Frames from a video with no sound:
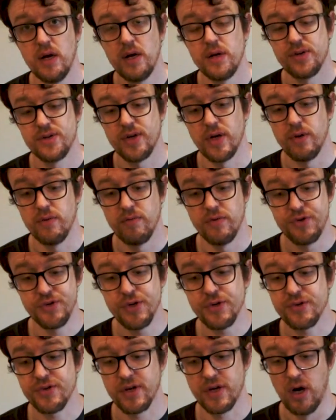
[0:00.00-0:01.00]
So
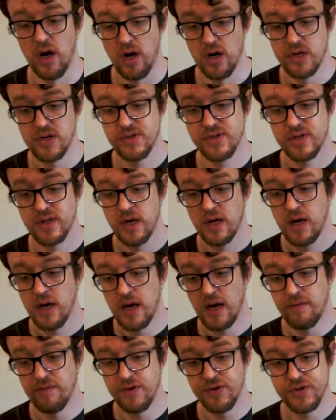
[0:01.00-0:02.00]
reduce the cost
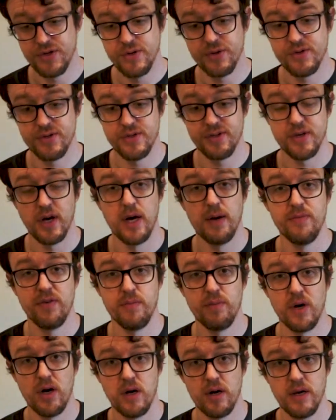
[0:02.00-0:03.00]
and reduce the time to
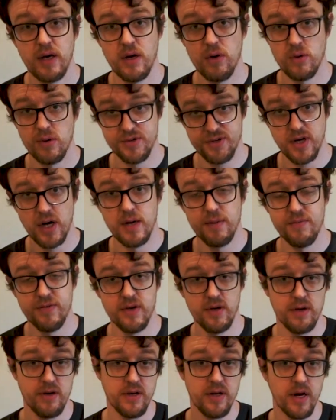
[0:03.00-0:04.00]
market, or time
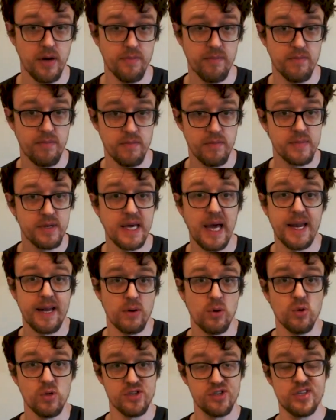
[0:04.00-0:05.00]
to, you know, get it
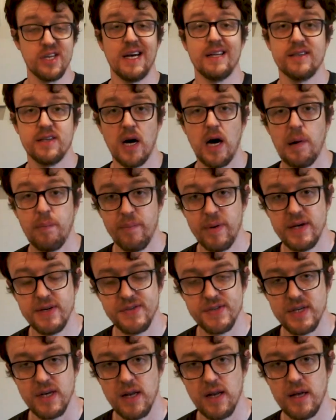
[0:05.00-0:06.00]
all set up
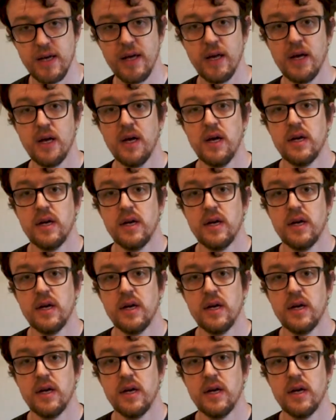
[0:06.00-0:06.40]
basically.